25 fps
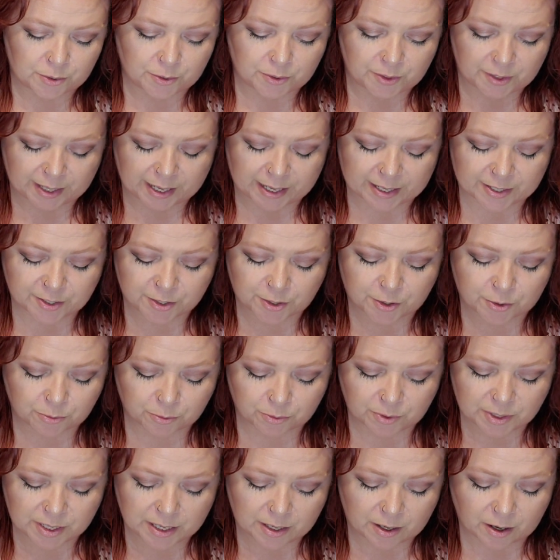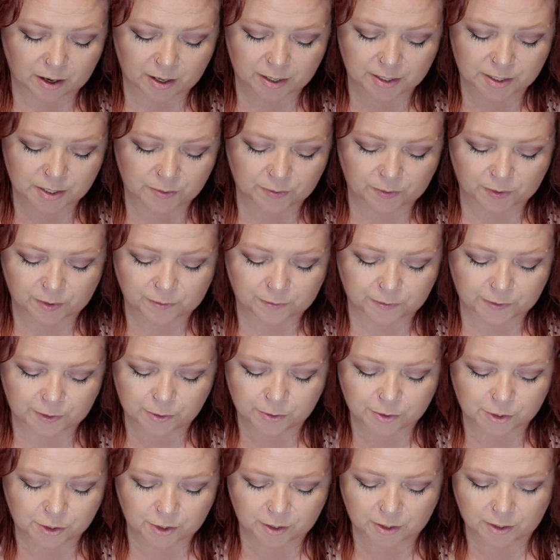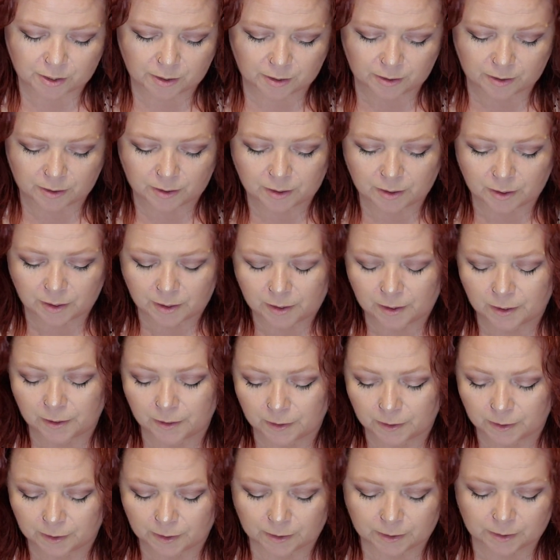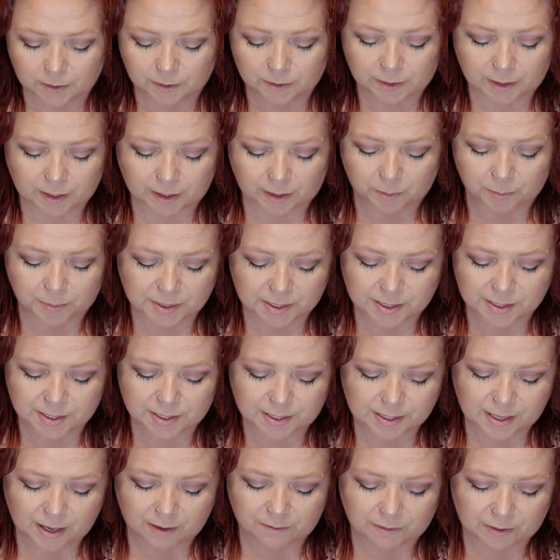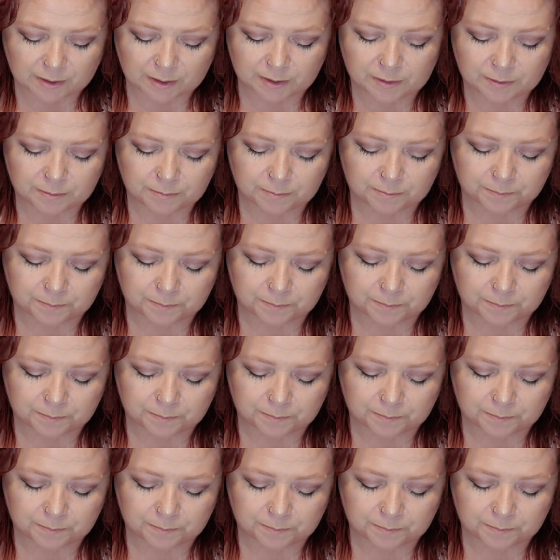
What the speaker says: the next 3 cards for the future. That'll be 7.